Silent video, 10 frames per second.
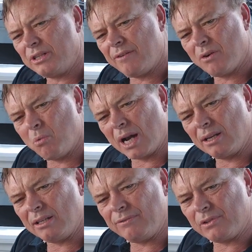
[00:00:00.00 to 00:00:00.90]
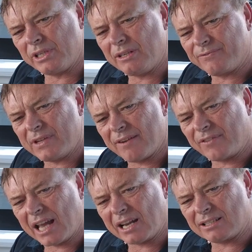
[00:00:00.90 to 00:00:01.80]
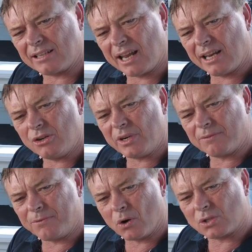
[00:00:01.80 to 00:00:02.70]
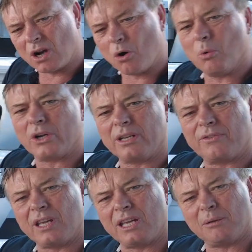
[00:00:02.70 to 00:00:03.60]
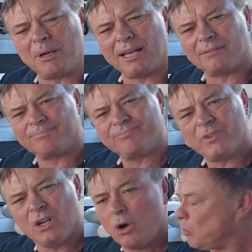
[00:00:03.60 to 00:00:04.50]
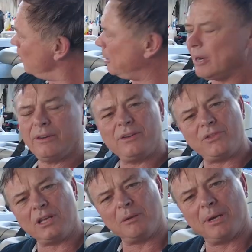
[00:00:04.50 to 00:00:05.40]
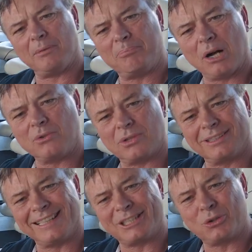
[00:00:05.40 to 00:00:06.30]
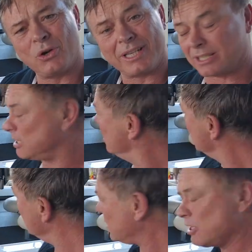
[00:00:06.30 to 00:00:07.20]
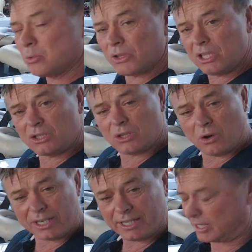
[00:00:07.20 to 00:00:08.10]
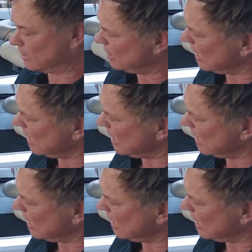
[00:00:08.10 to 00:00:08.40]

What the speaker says: and you ever wondered if you're in Afghanistan, you're in a foxhole, what are you thinking about? Well, apparently you're thinking about boats and electronics, because that's what this guy did.